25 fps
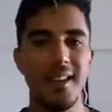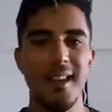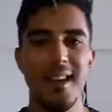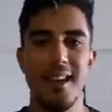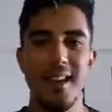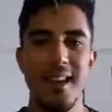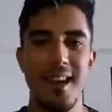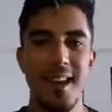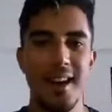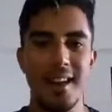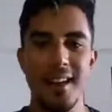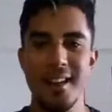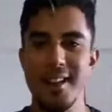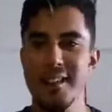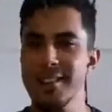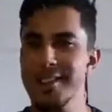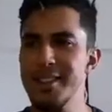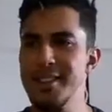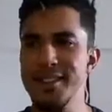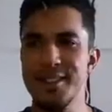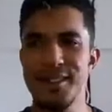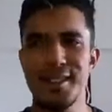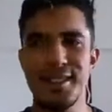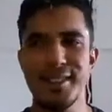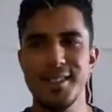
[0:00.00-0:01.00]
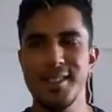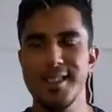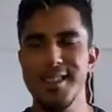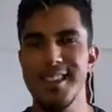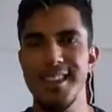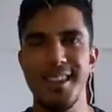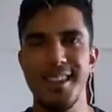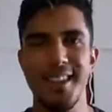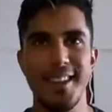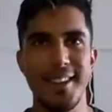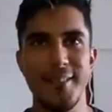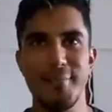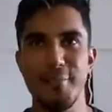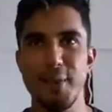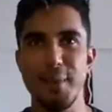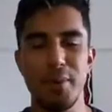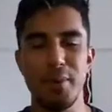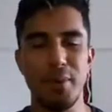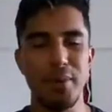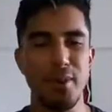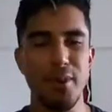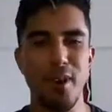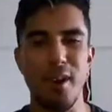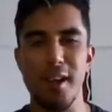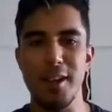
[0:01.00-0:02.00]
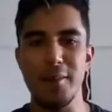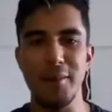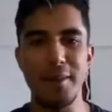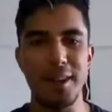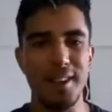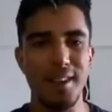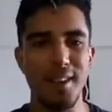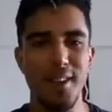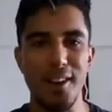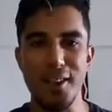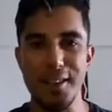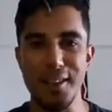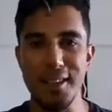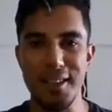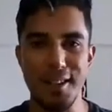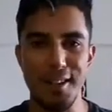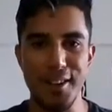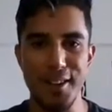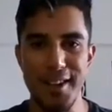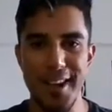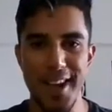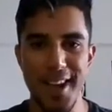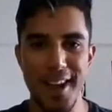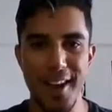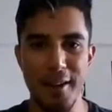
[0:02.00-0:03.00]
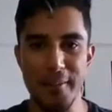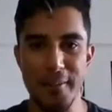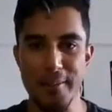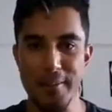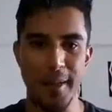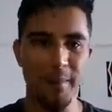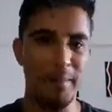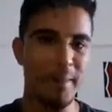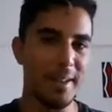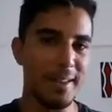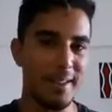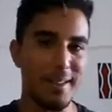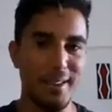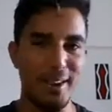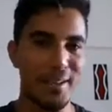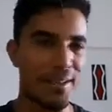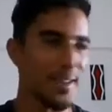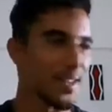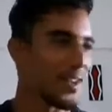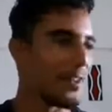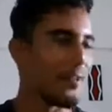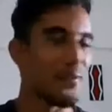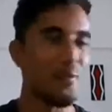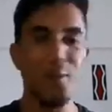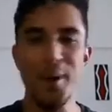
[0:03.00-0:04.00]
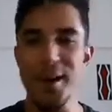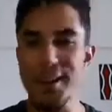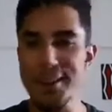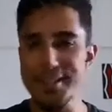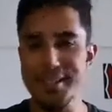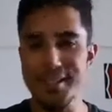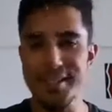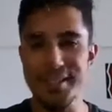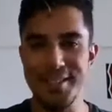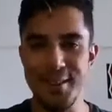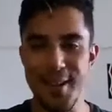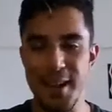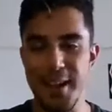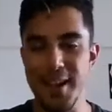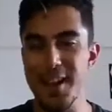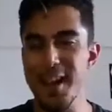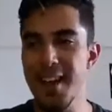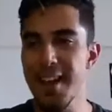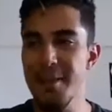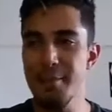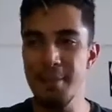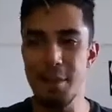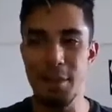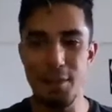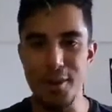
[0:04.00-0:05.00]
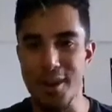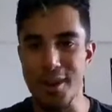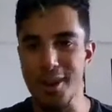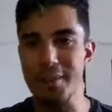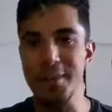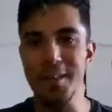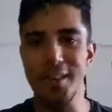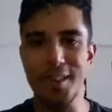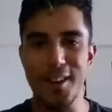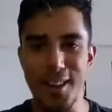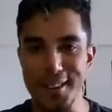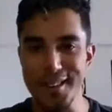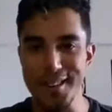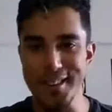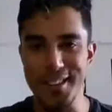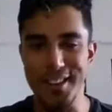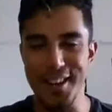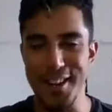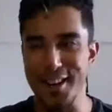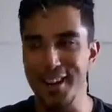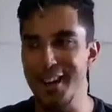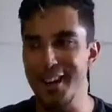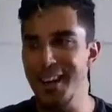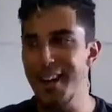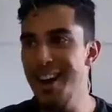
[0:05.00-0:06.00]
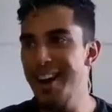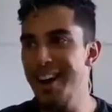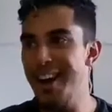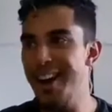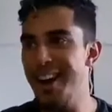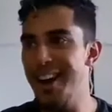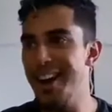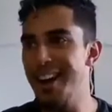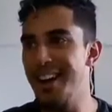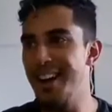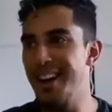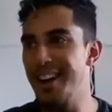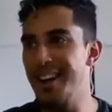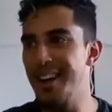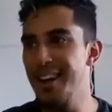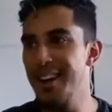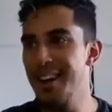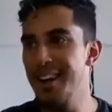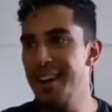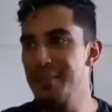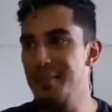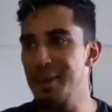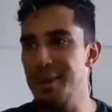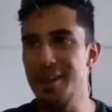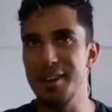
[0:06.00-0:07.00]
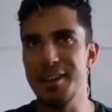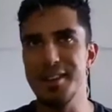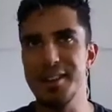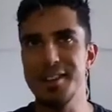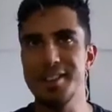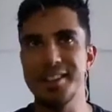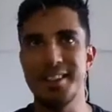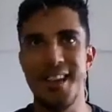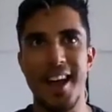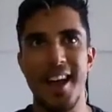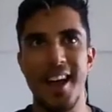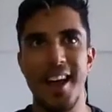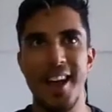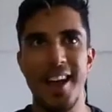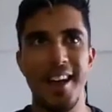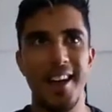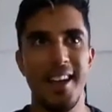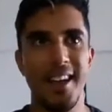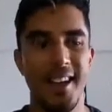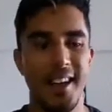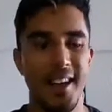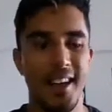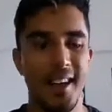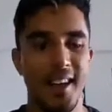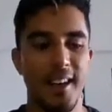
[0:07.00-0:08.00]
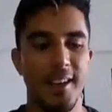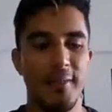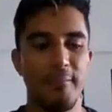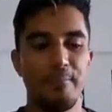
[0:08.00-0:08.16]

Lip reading: and this thing. People are calling me a cult leader now. I mean, a cult leader of what, right? People calling me a cult leader because I